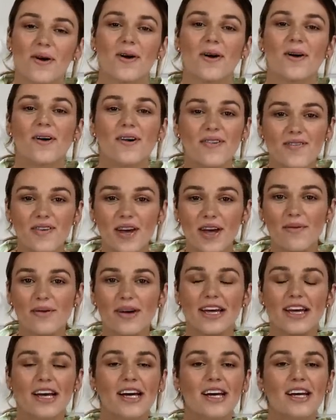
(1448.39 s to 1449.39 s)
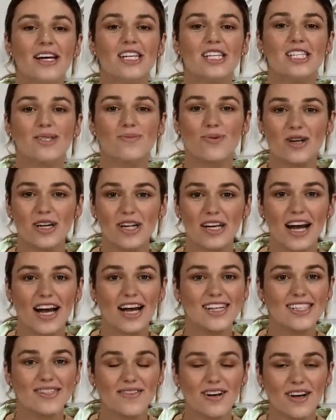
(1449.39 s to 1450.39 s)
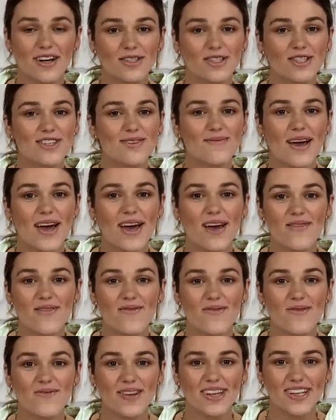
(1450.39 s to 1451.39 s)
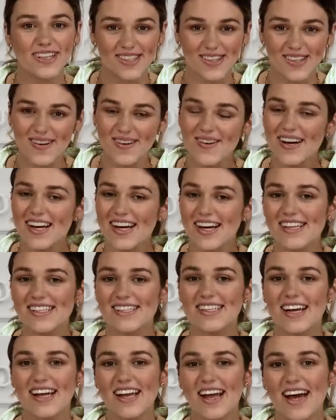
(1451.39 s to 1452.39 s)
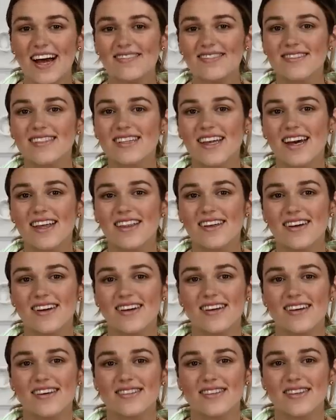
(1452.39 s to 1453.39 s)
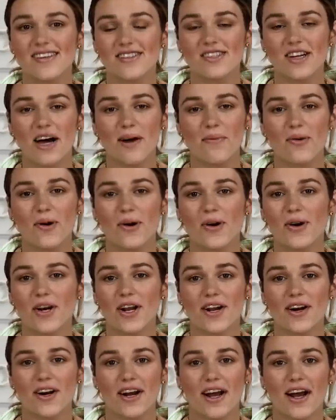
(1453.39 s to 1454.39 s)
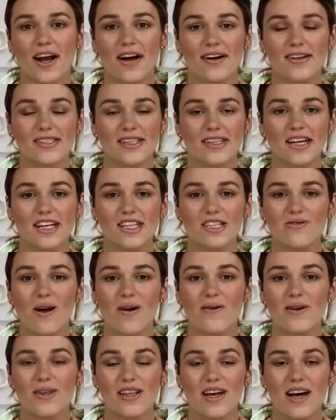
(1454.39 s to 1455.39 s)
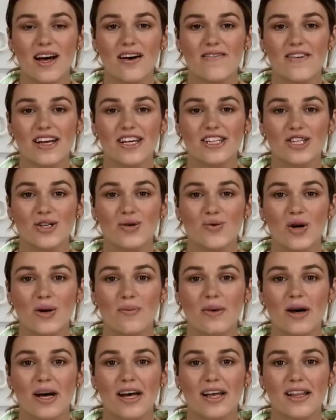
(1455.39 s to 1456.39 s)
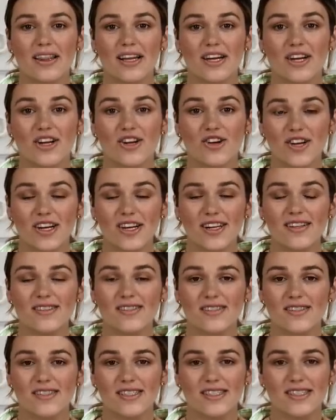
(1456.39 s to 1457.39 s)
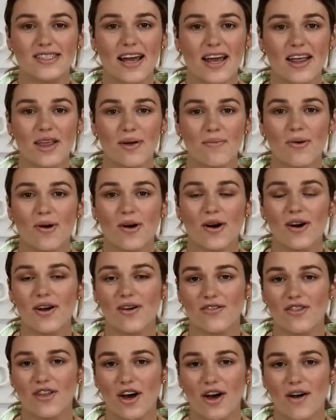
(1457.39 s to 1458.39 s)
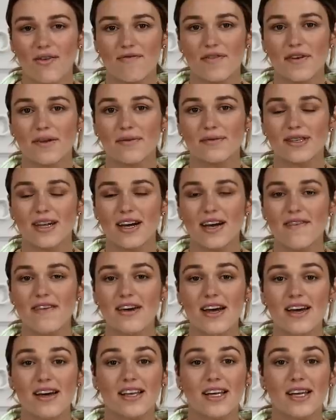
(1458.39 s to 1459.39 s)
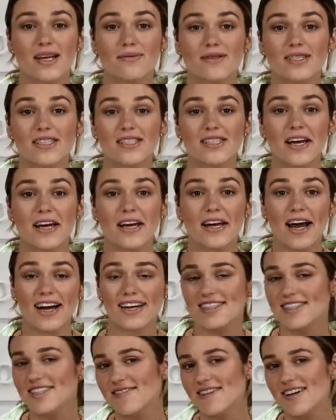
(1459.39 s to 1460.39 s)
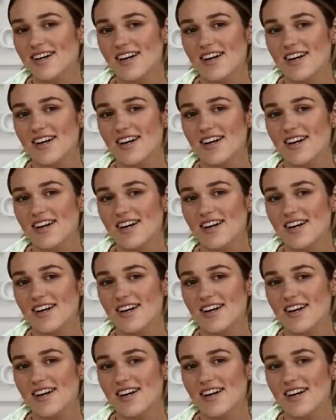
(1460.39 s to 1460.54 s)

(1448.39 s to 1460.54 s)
Our whole family is pretty active. I assume Haven will be too. Staying active together is a top priority in our house, and that's why we love AG1 by Athletic Greens. It's a daily part of the Huff fam's life, keeps us staying active.